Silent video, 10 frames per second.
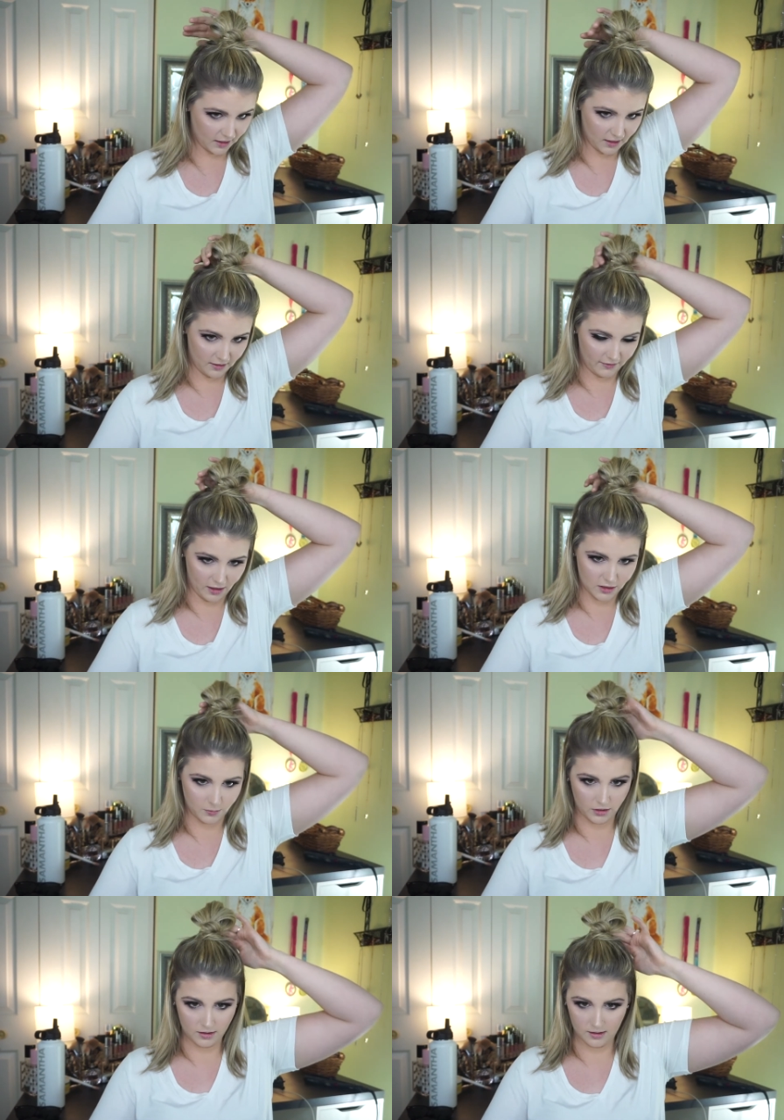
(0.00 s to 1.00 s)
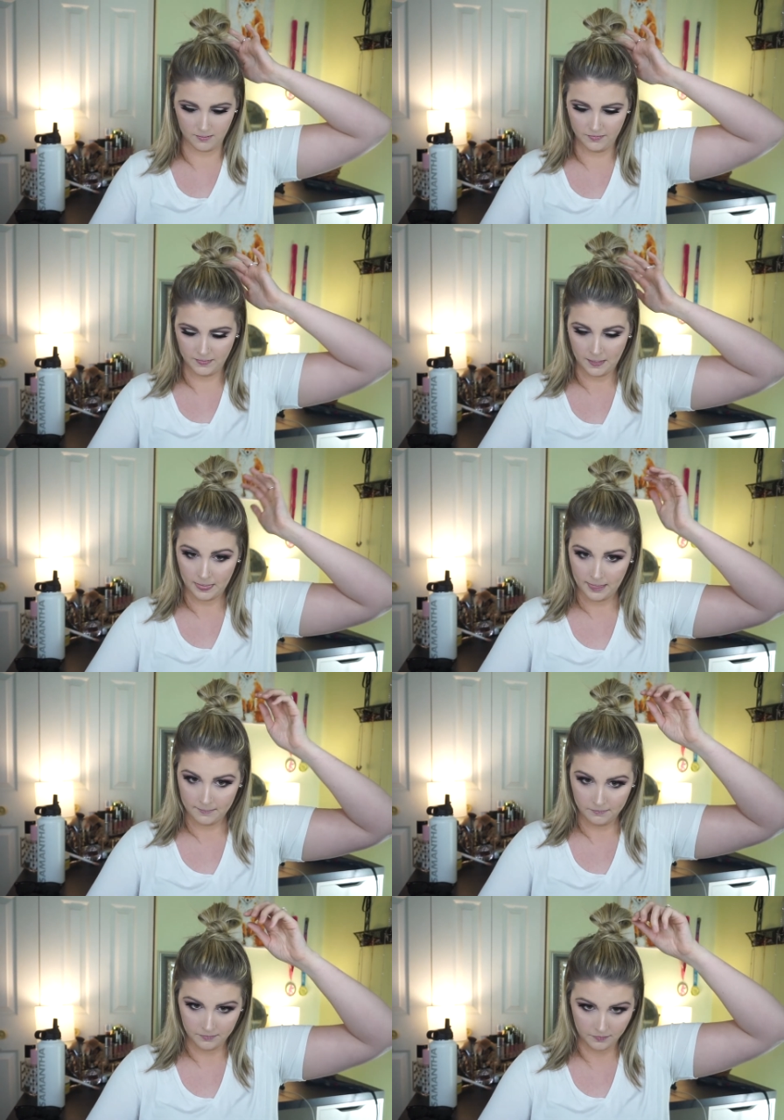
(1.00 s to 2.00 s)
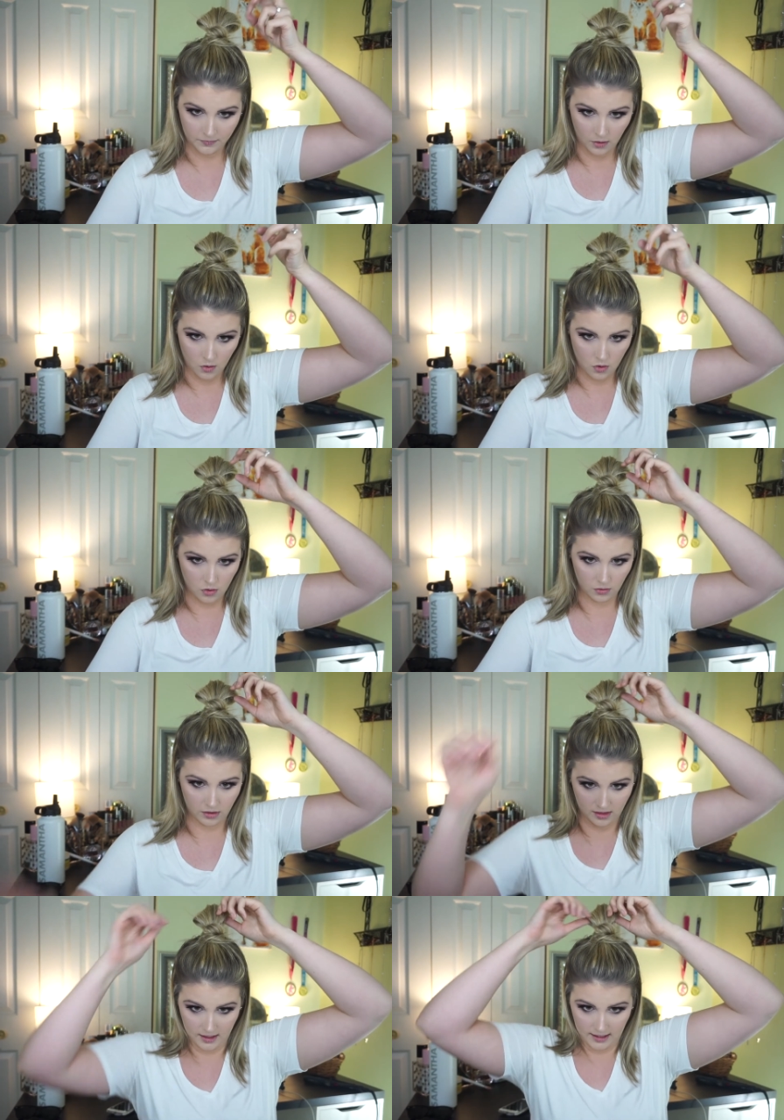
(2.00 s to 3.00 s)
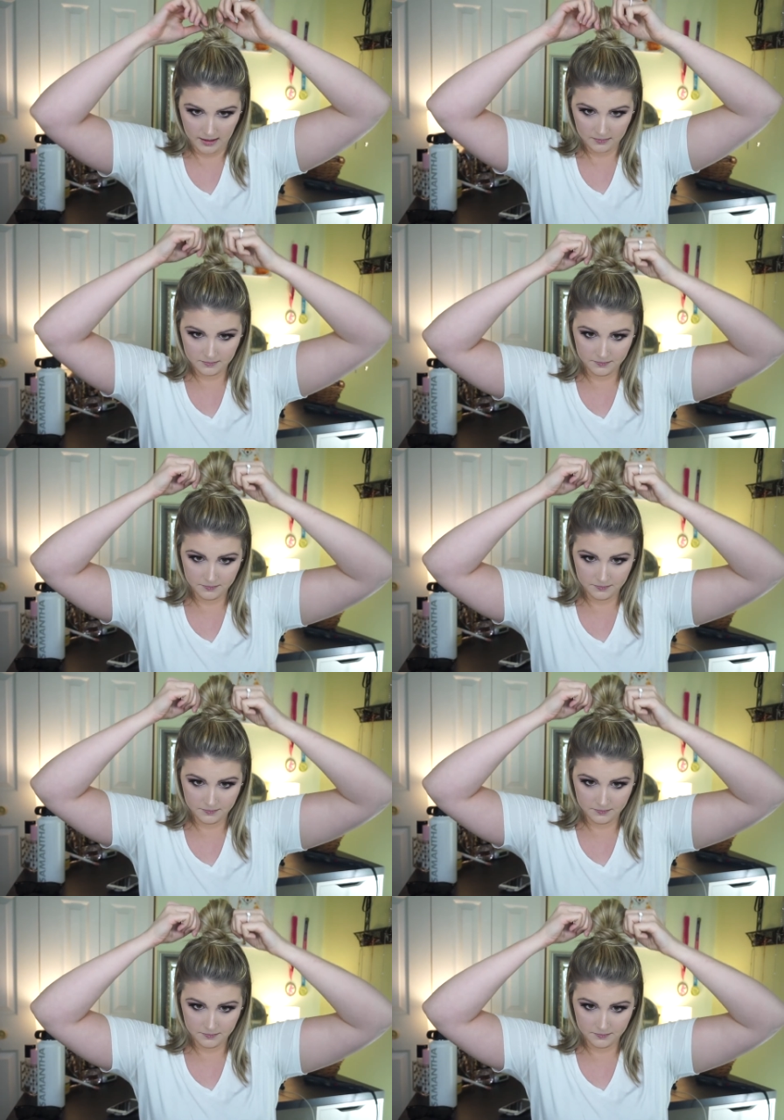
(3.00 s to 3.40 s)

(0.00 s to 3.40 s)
Kind of hairspray the whole thing.